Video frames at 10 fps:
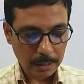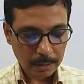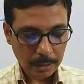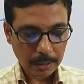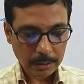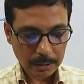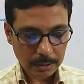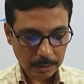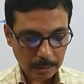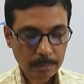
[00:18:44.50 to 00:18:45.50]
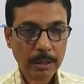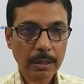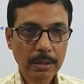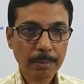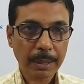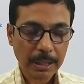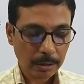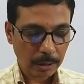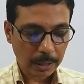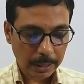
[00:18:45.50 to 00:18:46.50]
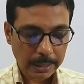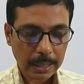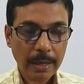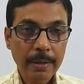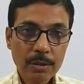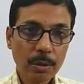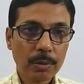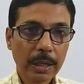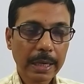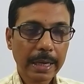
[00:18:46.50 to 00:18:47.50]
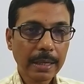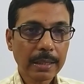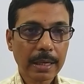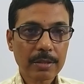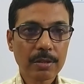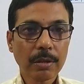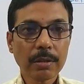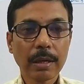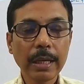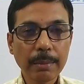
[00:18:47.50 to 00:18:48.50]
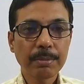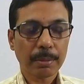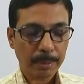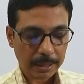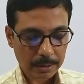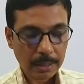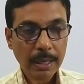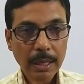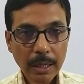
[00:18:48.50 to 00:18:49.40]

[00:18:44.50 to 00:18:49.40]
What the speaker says: area. So the cat does not leave the place.